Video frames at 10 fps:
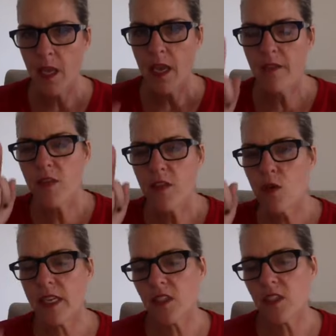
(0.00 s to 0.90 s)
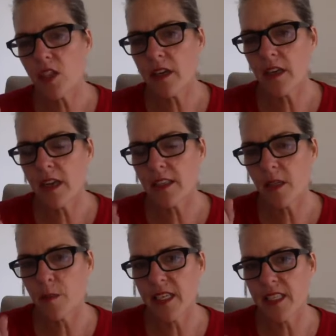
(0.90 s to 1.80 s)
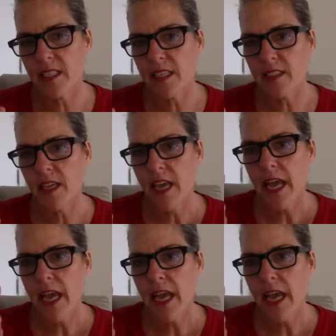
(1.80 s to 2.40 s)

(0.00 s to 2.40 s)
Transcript: If you get started as a business